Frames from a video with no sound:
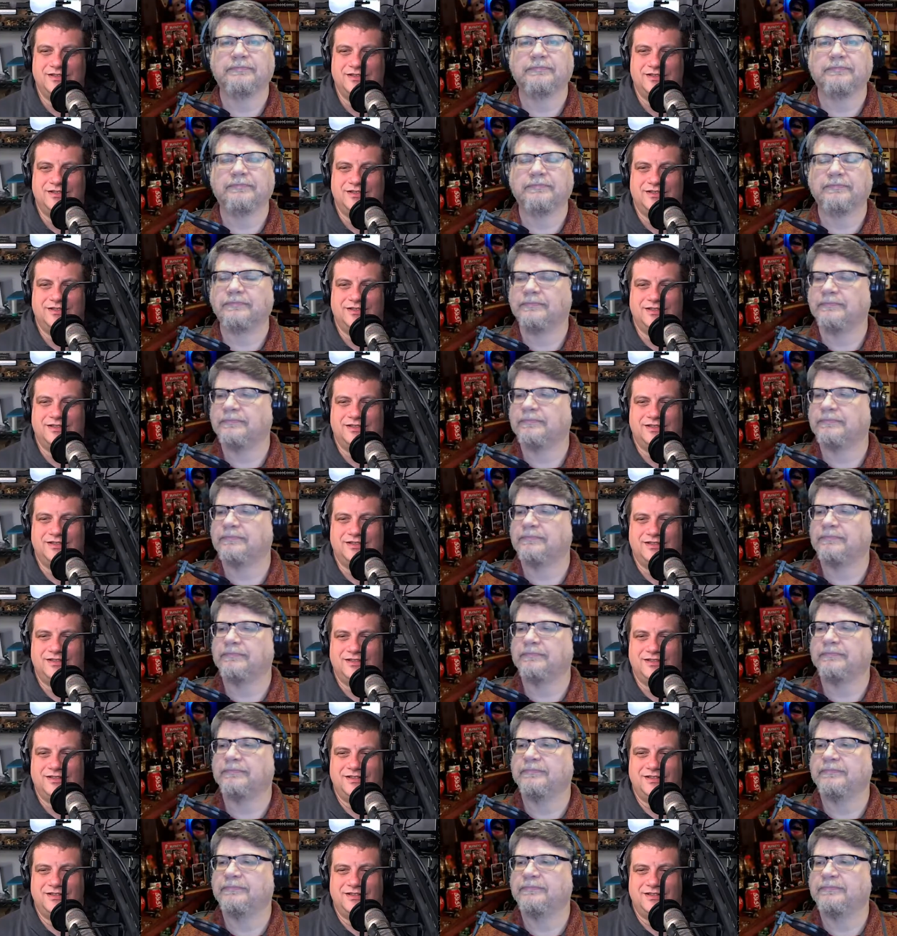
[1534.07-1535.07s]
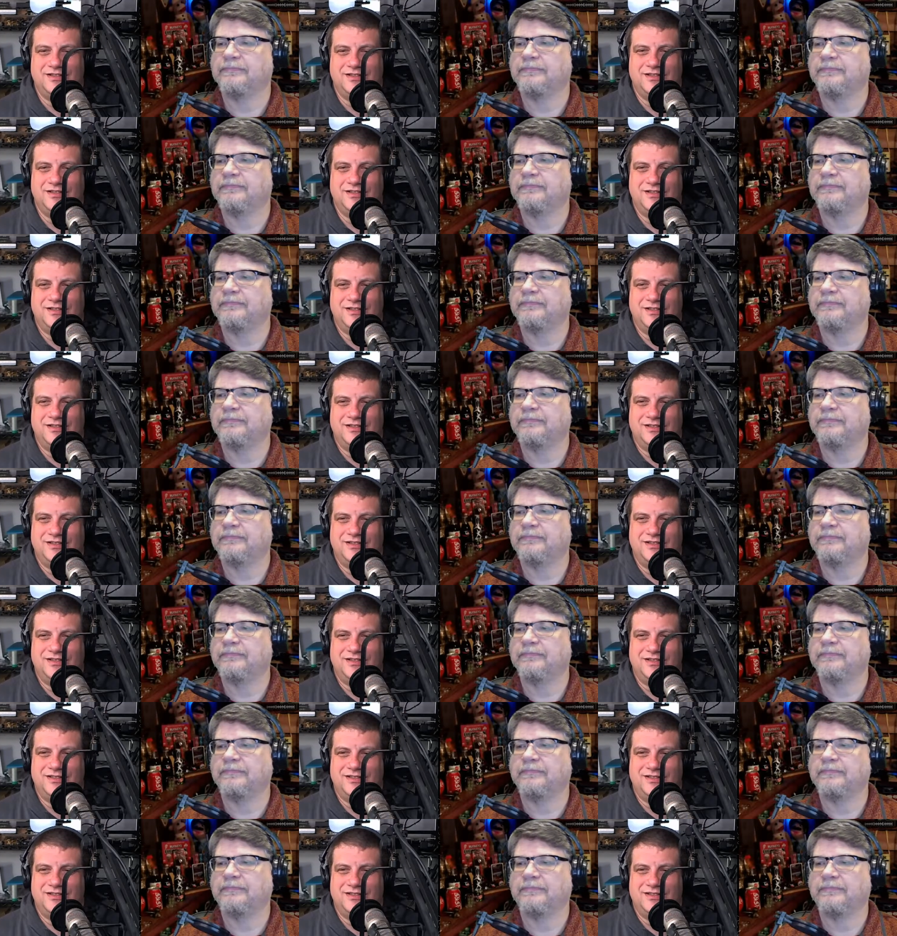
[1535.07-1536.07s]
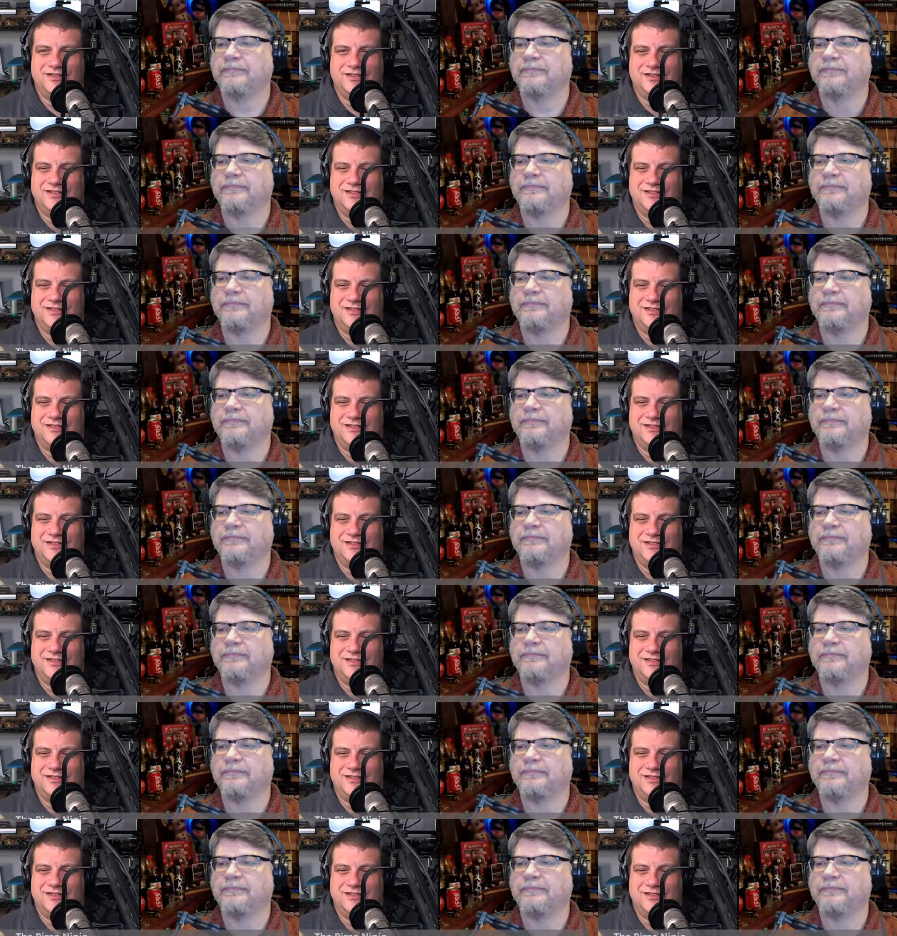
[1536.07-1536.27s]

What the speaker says: Nothing is said.